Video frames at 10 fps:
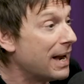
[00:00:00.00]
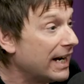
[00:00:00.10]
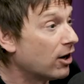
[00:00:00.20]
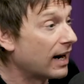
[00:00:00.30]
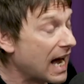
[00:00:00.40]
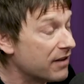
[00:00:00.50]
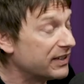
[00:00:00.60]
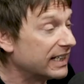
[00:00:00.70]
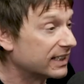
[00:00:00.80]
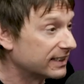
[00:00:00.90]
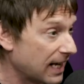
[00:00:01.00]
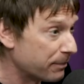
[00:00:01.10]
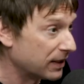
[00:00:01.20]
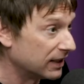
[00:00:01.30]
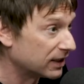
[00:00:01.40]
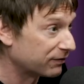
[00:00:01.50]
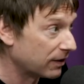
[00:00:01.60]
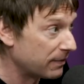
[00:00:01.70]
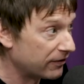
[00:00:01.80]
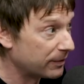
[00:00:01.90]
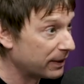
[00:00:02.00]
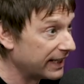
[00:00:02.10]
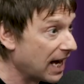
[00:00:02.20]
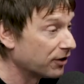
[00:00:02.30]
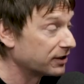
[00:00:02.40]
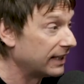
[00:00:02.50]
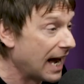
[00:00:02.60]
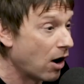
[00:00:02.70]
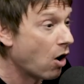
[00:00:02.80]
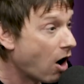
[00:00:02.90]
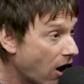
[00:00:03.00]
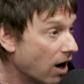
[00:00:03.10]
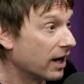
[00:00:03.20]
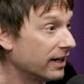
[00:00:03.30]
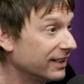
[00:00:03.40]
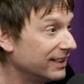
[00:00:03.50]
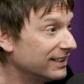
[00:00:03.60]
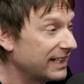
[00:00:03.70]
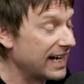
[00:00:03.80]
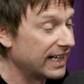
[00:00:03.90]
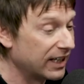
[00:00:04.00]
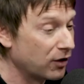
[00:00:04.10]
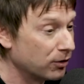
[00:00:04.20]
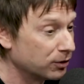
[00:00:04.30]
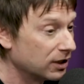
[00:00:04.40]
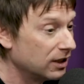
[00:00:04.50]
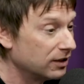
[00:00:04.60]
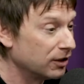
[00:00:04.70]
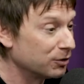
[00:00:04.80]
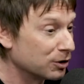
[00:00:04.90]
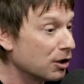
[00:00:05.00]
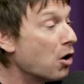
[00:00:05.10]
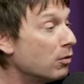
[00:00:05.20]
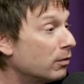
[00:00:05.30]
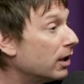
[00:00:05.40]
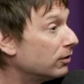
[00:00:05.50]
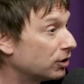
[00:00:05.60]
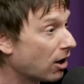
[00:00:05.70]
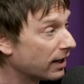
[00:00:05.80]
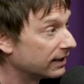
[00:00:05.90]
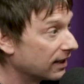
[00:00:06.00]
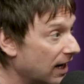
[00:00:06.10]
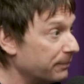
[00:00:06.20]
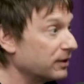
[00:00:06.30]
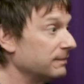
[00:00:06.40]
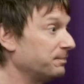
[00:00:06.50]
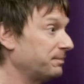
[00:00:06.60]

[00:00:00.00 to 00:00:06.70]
may not have the acceptance from everybody else and how hard taking those, those lone roads are at times.